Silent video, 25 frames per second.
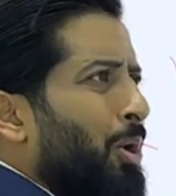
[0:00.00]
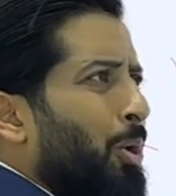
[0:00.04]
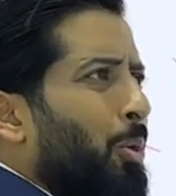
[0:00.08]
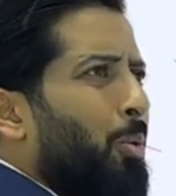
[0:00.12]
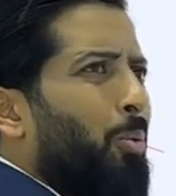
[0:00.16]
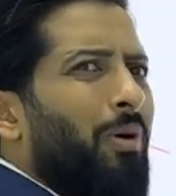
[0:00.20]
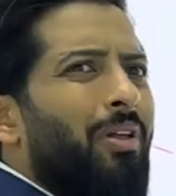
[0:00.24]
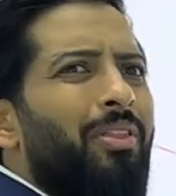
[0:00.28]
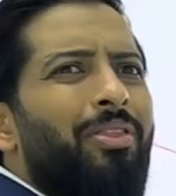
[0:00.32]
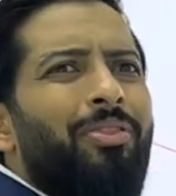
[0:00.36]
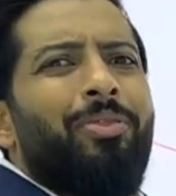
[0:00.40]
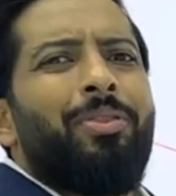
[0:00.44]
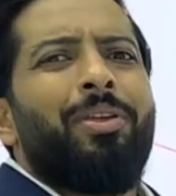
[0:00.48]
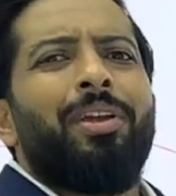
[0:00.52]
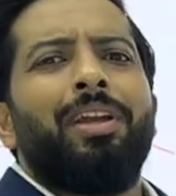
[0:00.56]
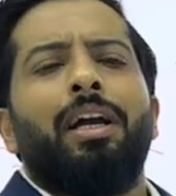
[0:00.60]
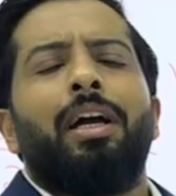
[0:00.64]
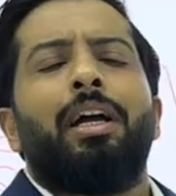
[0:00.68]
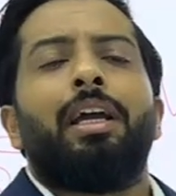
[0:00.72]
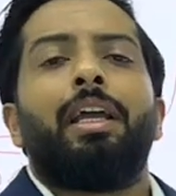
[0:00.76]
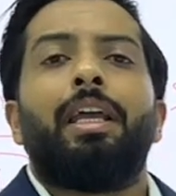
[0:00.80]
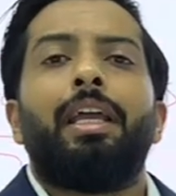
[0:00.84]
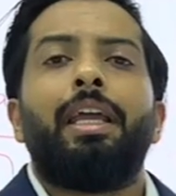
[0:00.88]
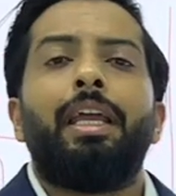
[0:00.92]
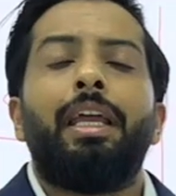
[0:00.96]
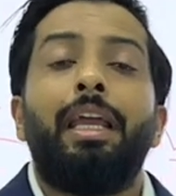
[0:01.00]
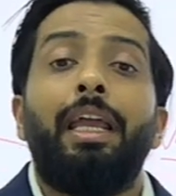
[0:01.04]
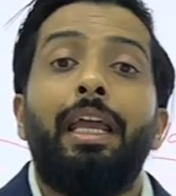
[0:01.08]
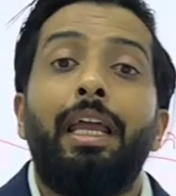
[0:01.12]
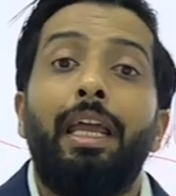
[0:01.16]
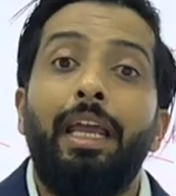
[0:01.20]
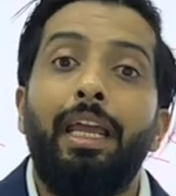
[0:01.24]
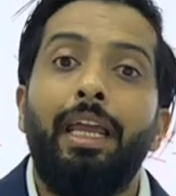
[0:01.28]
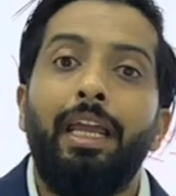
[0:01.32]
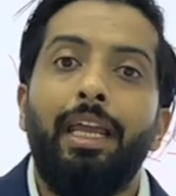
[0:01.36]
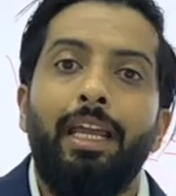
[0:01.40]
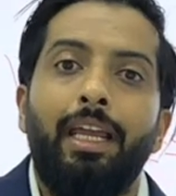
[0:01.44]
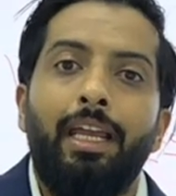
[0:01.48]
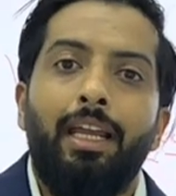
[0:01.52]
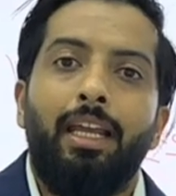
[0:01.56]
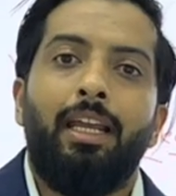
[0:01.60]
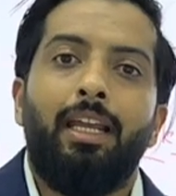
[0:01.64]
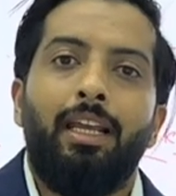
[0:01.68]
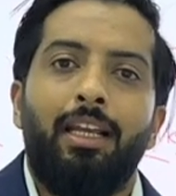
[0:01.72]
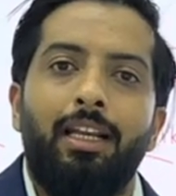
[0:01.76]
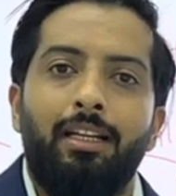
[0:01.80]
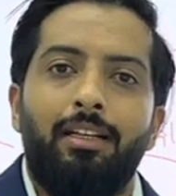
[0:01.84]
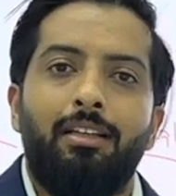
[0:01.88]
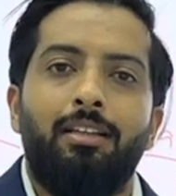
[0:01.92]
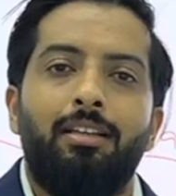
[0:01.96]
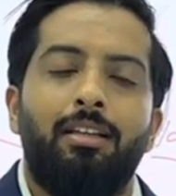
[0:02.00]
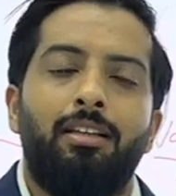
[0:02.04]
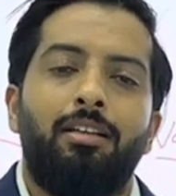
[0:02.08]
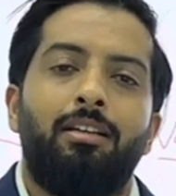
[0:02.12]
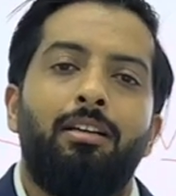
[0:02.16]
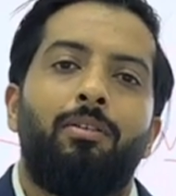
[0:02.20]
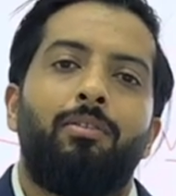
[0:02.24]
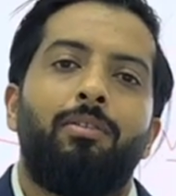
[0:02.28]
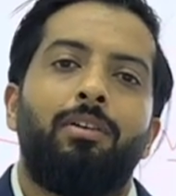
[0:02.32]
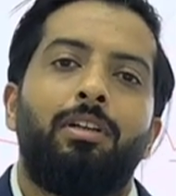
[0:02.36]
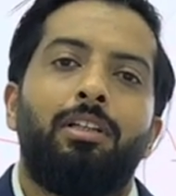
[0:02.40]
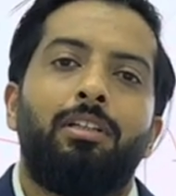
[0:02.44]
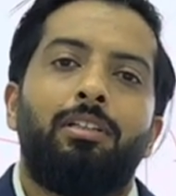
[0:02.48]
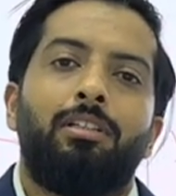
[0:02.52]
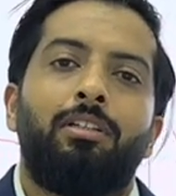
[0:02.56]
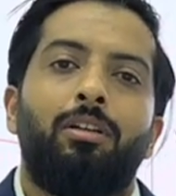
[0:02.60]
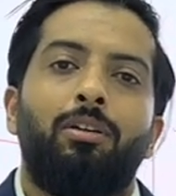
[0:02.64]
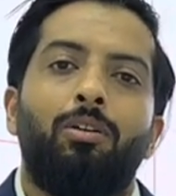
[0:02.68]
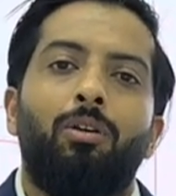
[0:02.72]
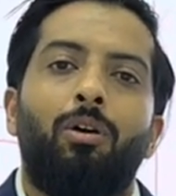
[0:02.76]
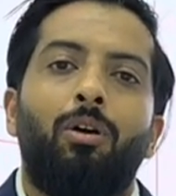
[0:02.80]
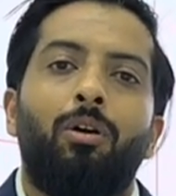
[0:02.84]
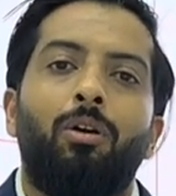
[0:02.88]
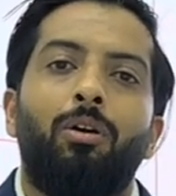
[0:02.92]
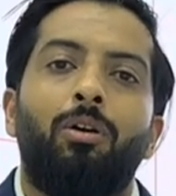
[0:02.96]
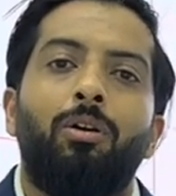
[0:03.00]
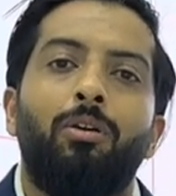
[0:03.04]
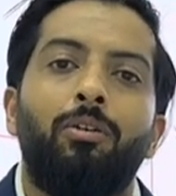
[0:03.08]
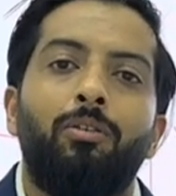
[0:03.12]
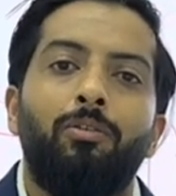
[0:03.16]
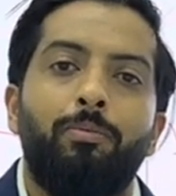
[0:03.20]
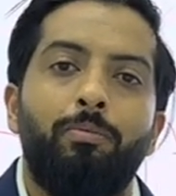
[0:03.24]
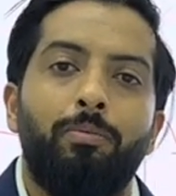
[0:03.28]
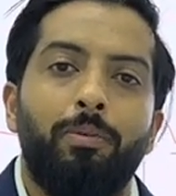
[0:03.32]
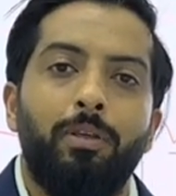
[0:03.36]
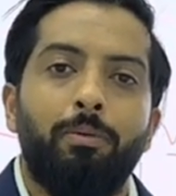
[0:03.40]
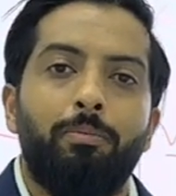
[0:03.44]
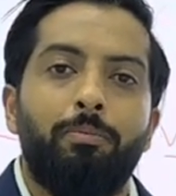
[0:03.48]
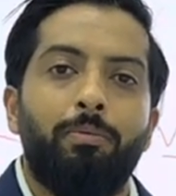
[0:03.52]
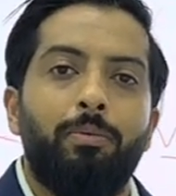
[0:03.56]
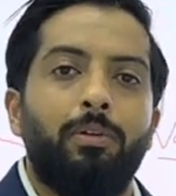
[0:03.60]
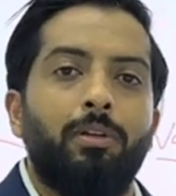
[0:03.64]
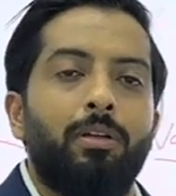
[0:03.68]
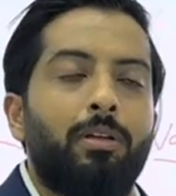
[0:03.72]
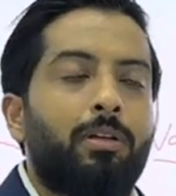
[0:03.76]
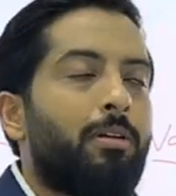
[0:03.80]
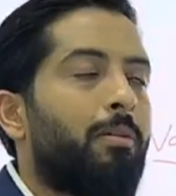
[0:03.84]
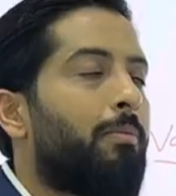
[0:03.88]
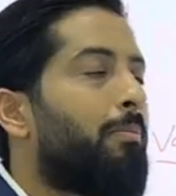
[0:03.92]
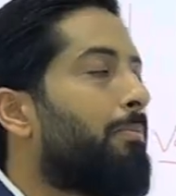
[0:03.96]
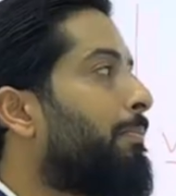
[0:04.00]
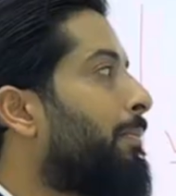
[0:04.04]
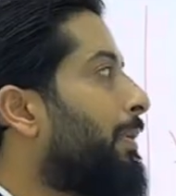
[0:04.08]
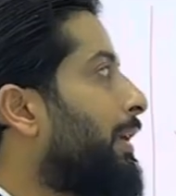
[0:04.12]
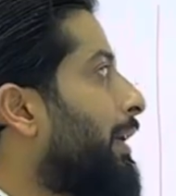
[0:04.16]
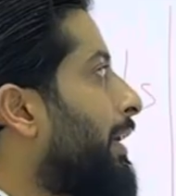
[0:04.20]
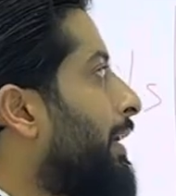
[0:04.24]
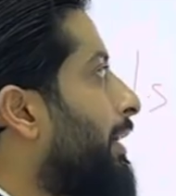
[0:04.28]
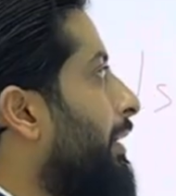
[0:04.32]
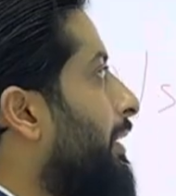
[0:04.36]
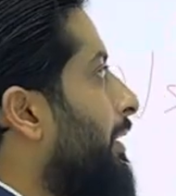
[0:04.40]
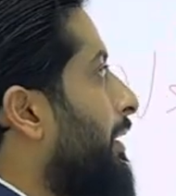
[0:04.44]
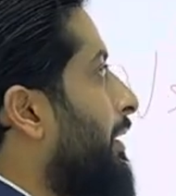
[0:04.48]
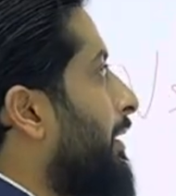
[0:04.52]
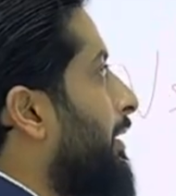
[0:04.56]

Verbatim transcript: one thing I hate nowadays, a lot of people compare,